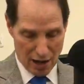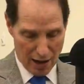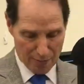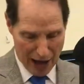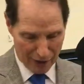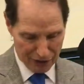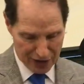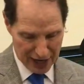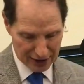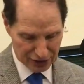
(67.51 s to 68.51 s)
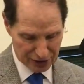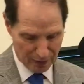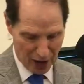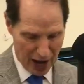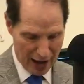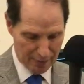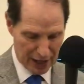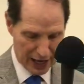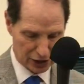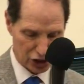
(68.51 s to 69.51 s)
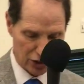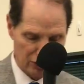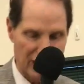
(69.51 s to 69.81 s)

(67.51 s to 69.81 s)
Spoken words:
about these issues.